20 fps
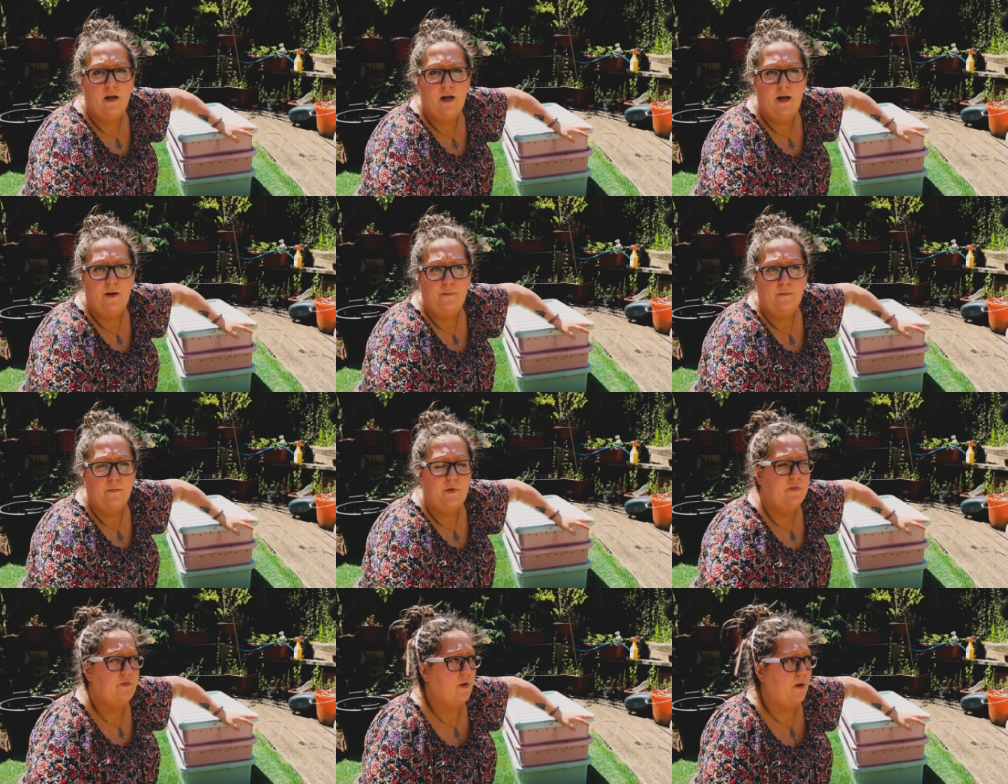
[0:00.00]

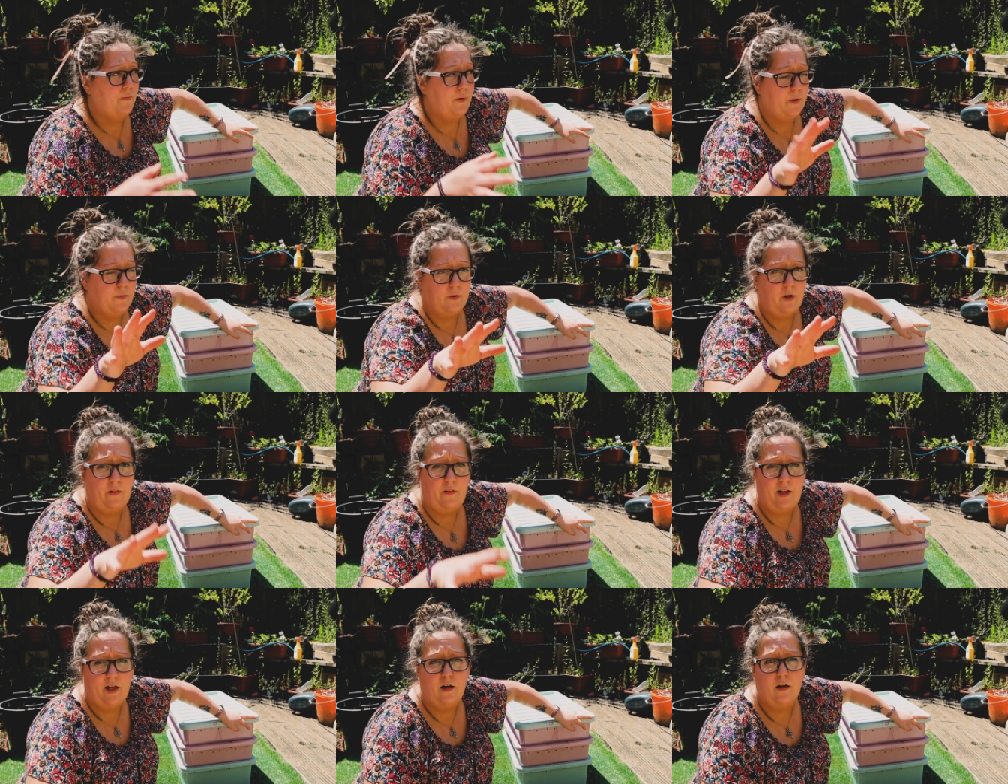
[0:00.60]
Um, we've got a big
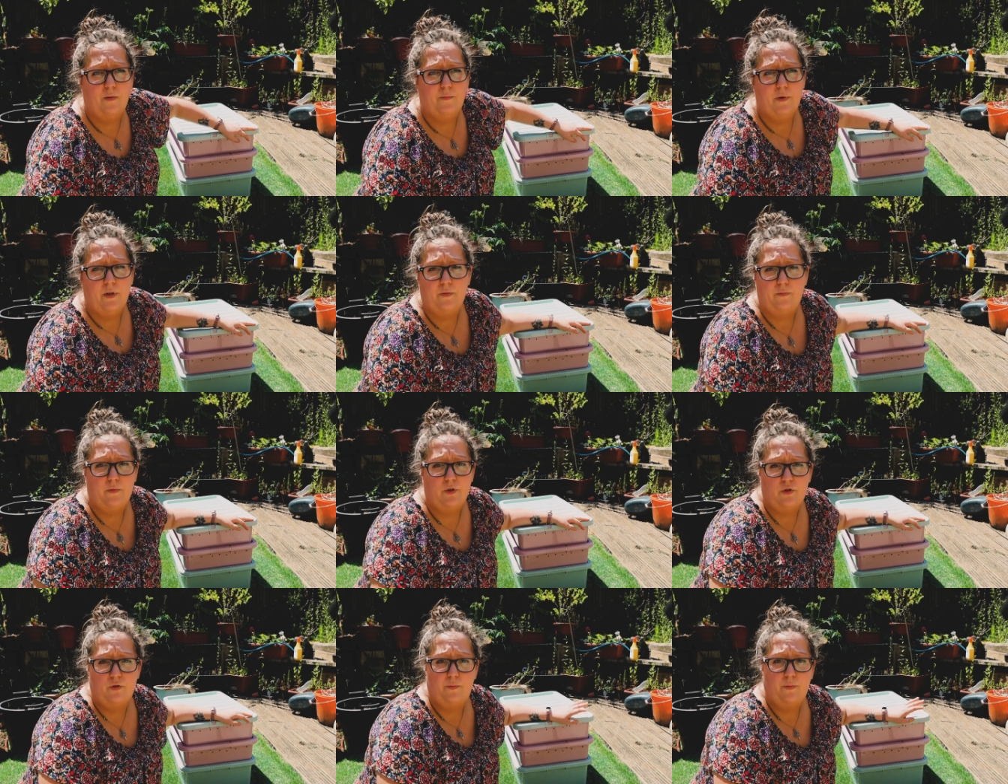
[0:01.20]
one at the allotment,
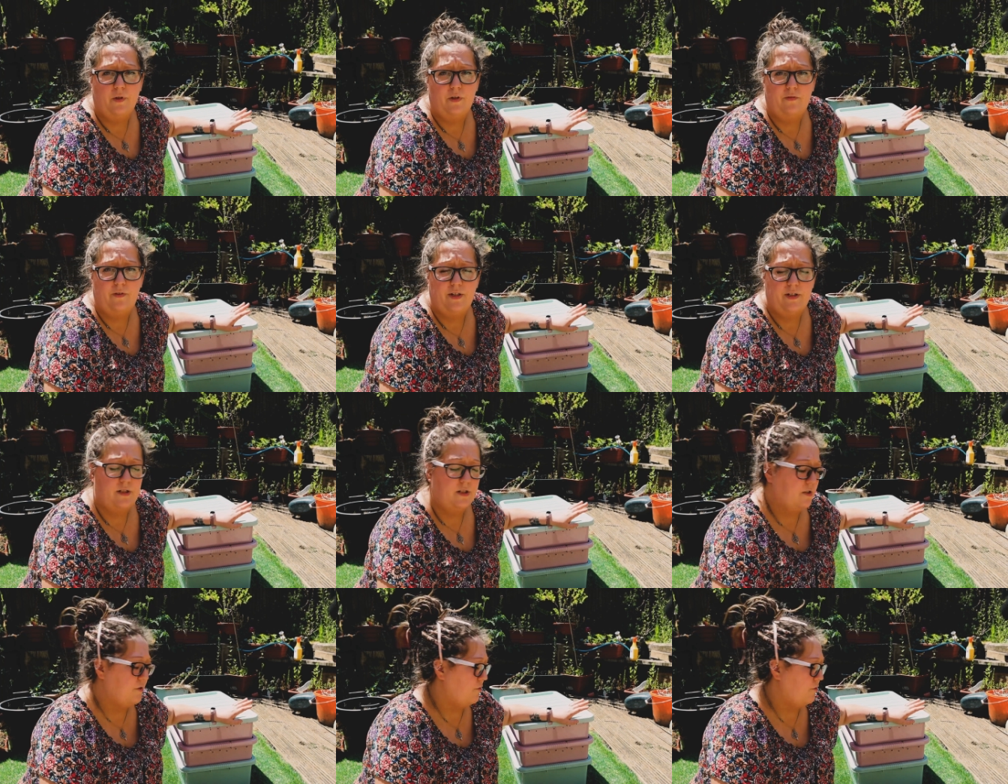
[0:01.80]
which we put the rest